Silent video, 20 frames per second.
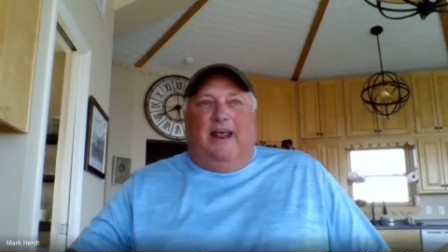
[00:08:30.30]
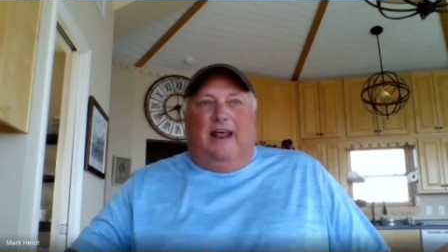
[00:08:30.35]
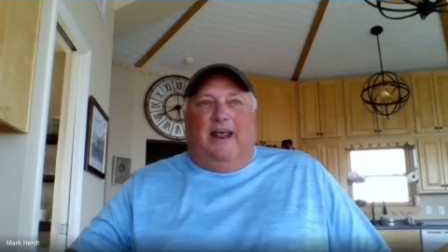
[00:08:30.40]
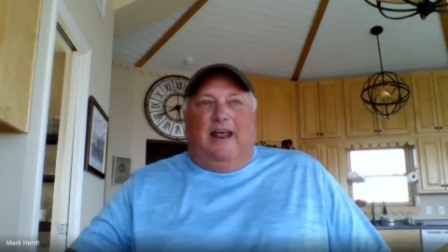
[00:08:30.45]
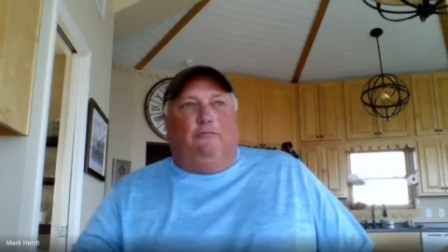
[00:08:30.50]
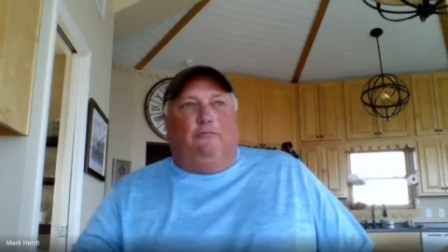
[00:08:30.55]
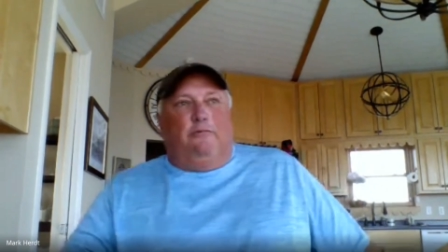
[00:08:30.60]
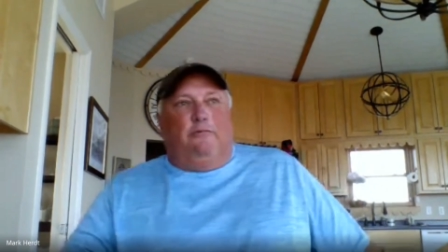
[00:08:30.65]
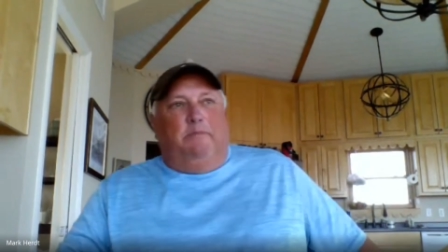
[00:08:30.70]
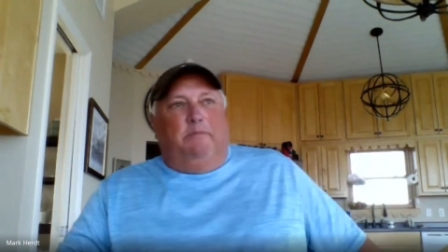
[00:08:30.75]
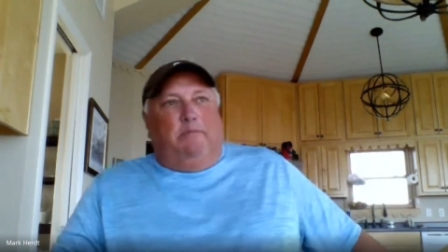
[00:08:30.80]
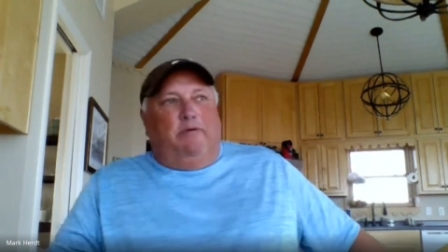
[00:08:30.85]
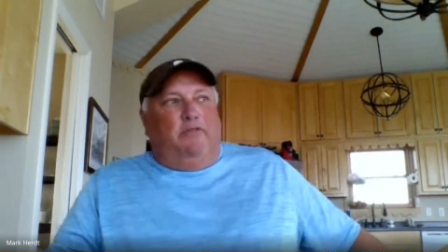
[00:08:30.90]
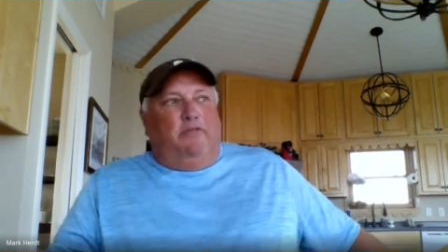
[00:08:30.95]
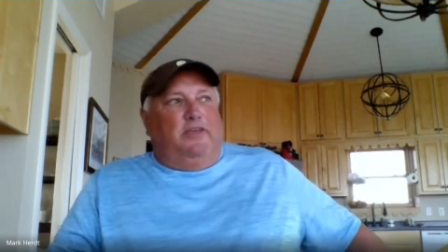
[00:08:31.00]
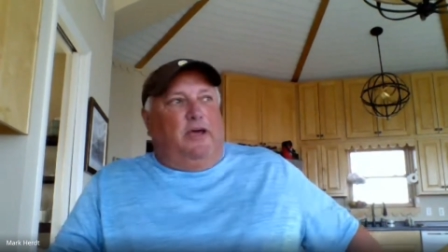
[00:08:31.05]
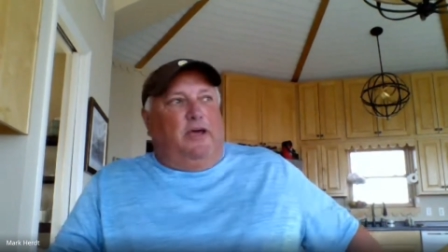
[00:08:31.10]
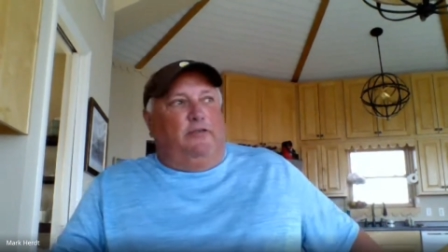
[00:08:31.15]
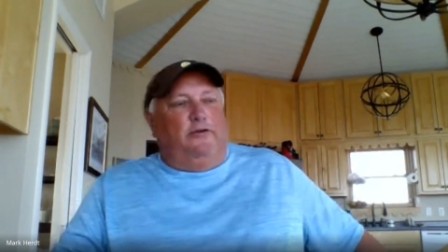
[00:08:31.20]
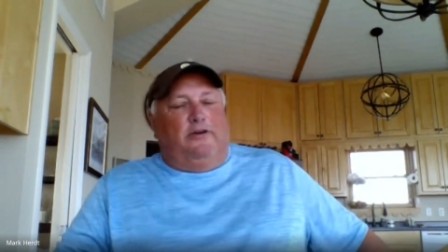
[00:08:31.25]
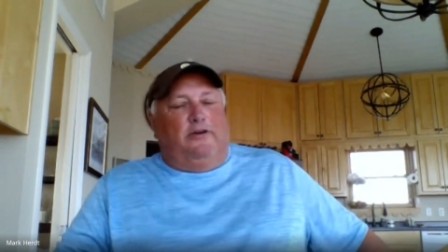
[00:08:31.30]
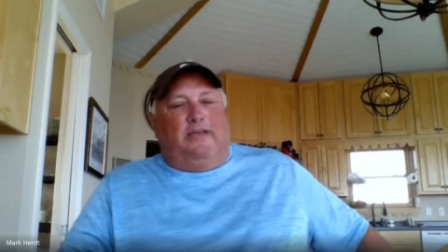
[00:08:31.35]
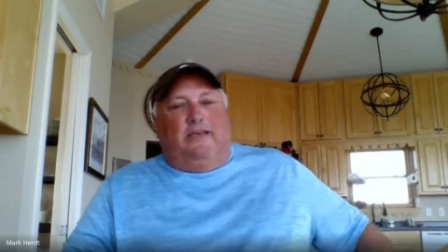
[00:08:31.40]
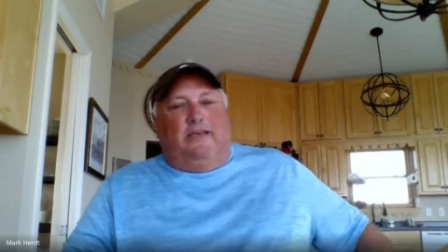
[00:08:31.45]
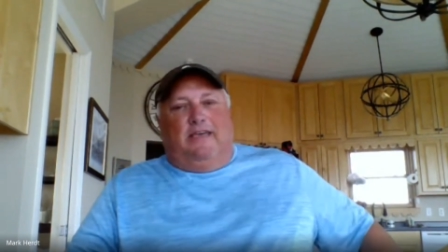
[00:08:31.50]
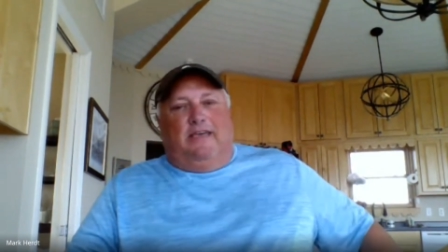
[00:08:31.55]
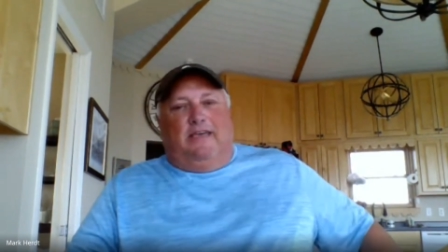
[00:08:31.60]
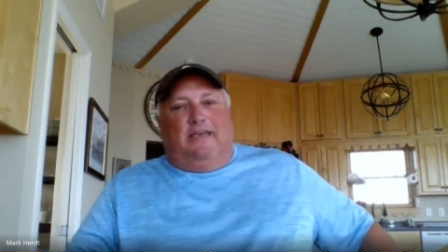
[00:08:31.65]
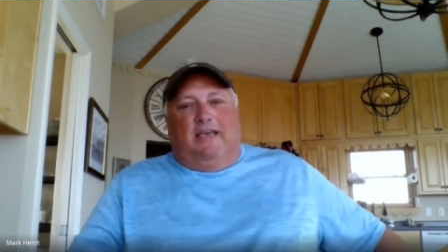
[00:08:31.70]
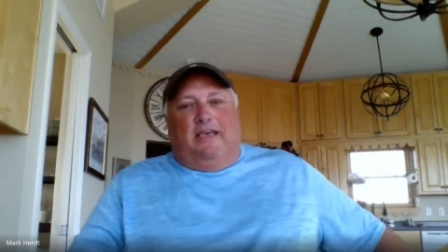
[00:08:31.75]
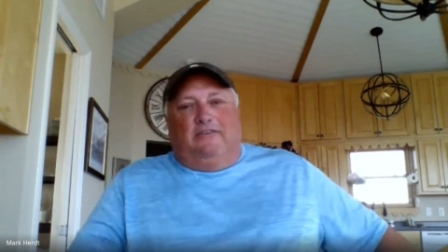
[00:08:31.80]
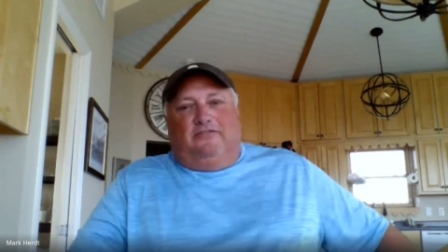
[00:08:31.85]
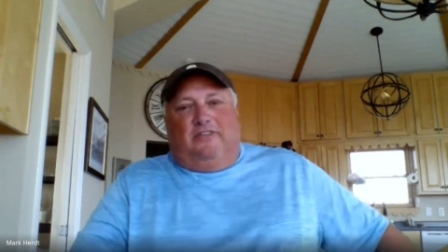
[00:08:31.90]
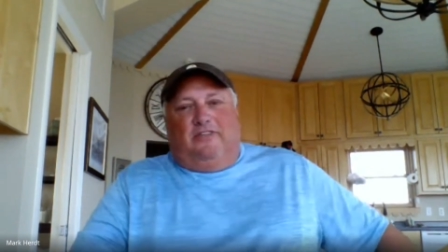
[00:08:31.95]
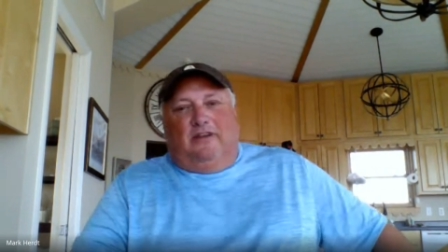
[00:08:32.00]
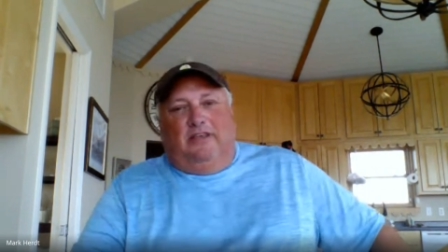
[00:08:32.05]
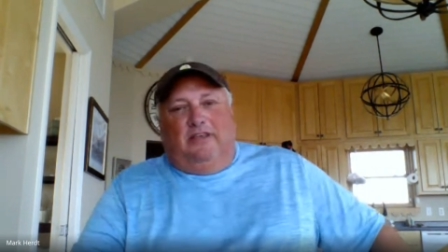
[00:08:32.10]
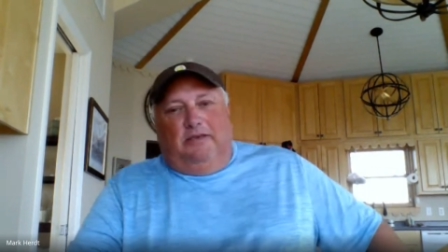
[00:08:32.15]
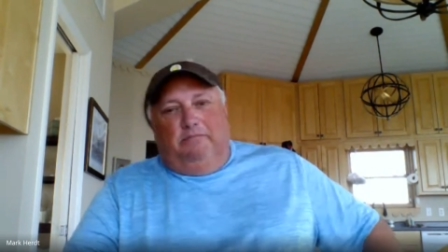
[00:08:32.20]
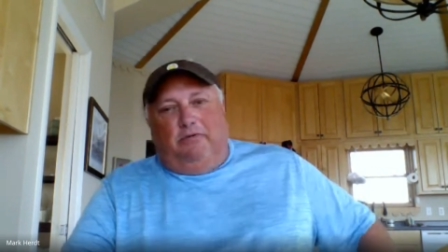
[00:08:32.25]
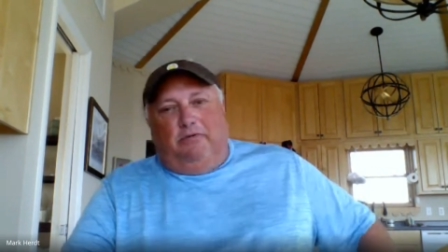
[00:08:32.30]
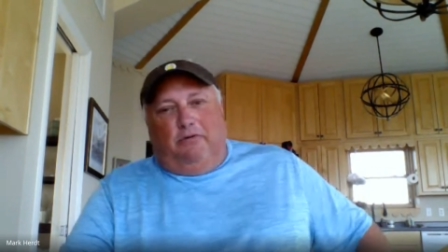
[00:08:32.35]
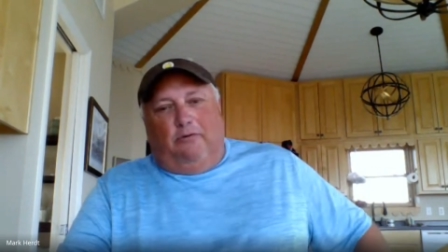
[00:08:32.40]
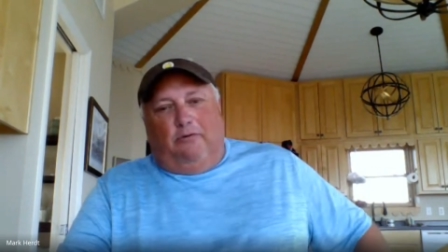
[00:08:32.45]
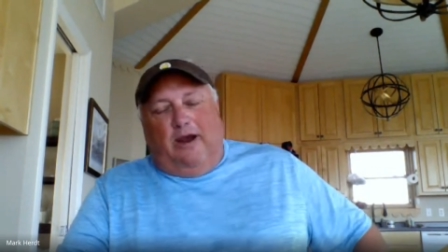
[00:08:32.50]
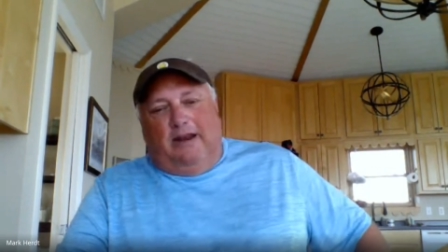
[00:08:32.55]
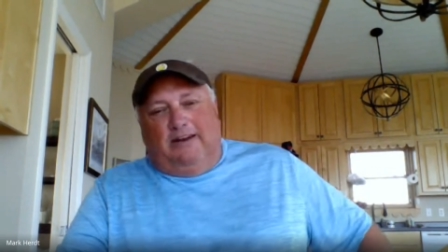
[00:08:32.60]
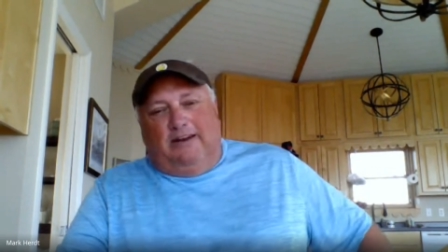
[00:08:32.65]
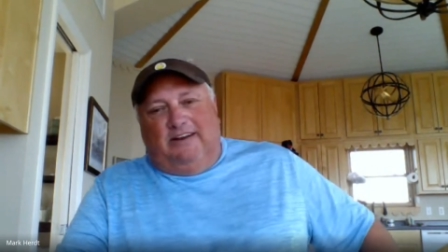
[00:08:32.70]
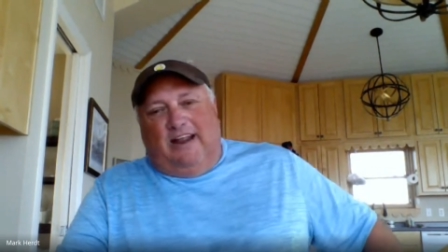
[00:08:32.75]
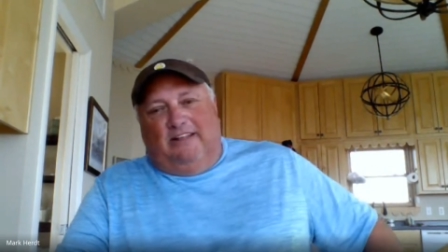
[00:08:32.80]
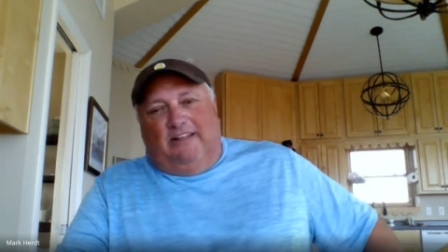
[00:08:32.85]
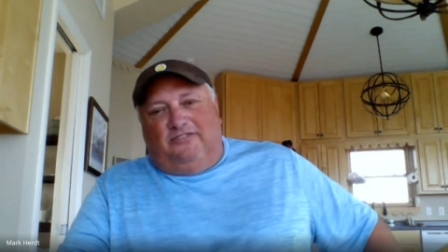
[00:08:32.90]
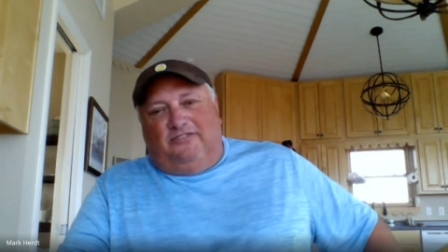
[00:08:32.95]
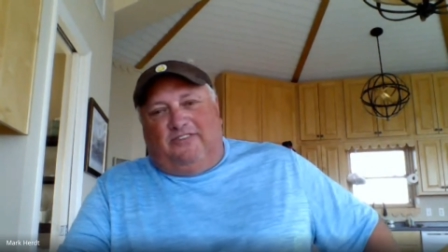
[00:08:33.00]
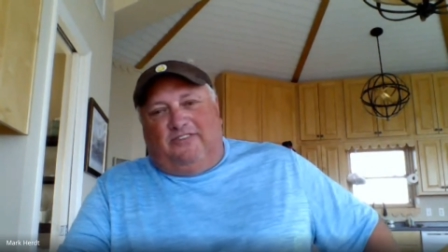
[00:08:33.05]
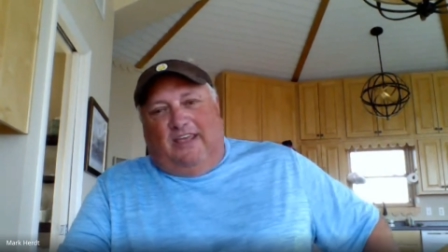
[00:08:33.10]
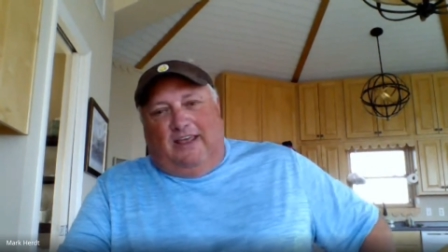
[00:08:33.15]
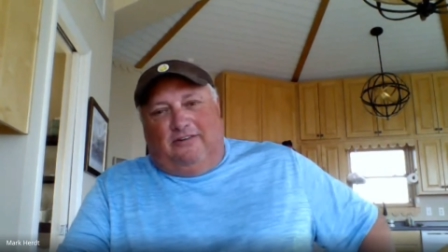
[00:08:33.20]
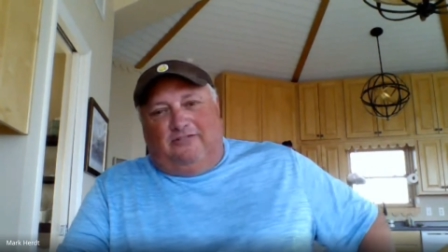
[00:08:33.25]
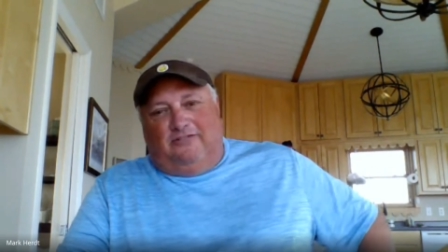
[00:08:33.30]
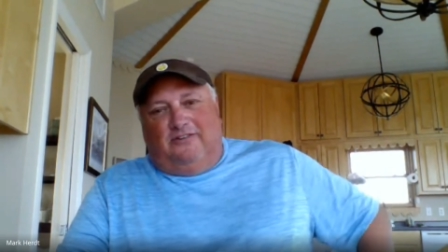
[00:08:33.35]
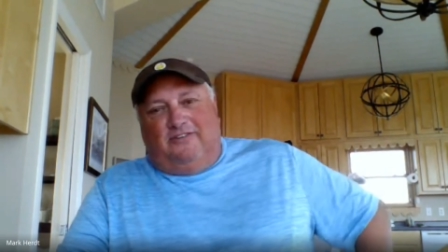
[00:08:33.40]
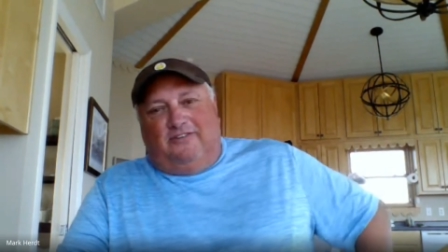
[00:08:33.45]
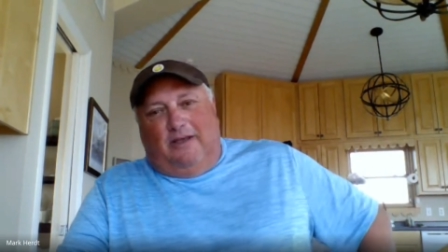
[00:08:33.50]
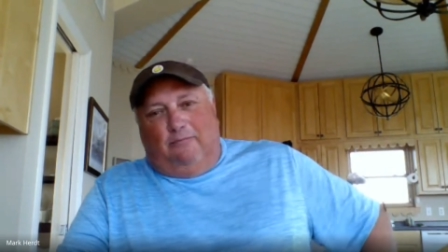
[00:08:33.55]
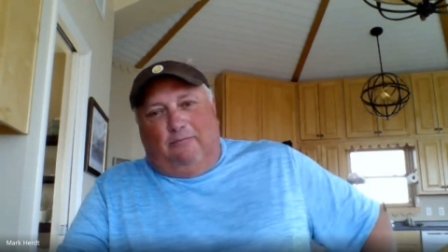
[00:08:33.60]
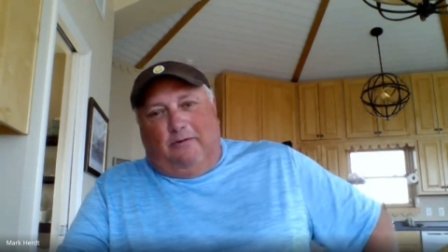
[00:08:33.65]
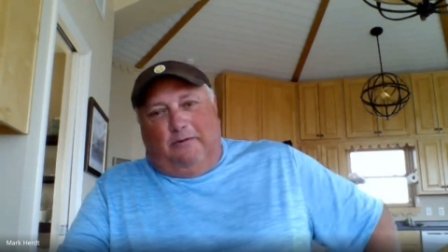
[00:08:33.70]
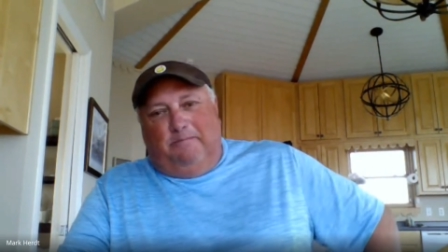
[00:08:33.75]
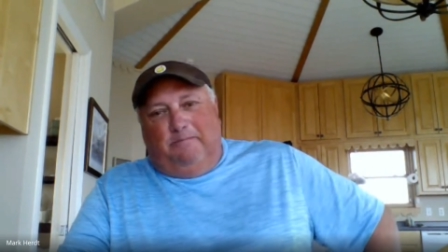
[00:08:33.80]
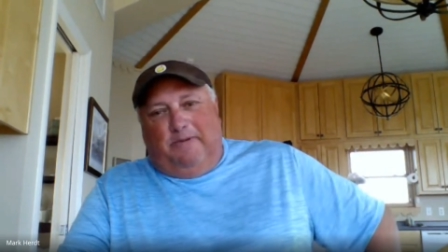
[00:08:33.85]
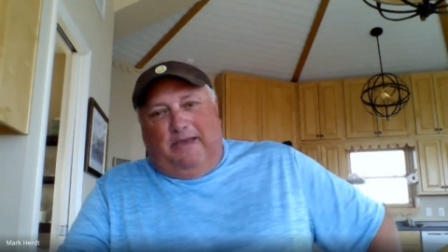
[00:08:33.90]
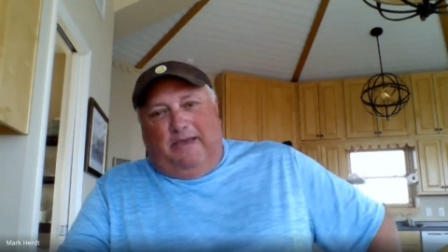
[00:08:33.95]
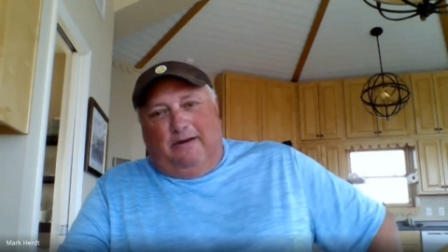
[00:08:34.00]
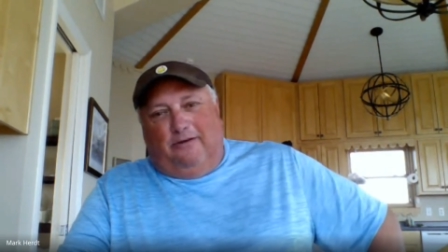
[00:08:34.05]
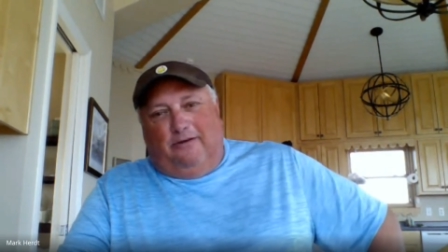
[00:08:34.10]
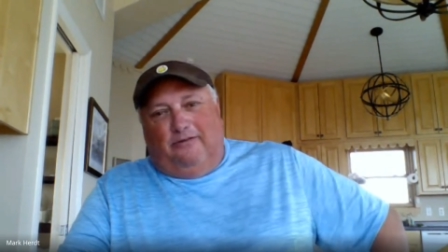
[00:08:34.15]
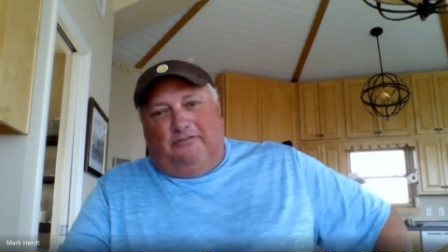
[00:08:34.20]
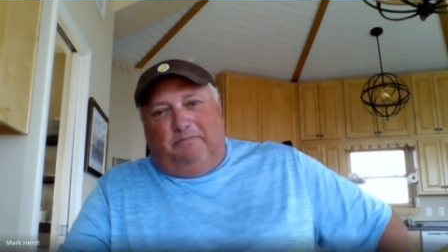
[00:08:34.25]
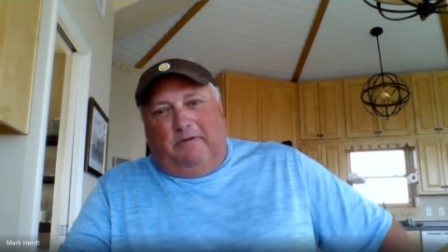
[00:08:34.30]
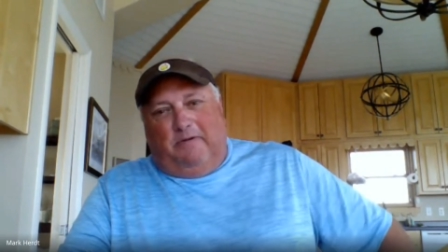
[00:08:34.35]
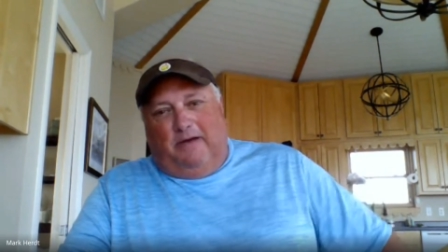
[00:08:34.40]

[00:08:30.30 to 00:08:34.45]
I don't different. the other guys that he berated on stage because they weren't Beatles,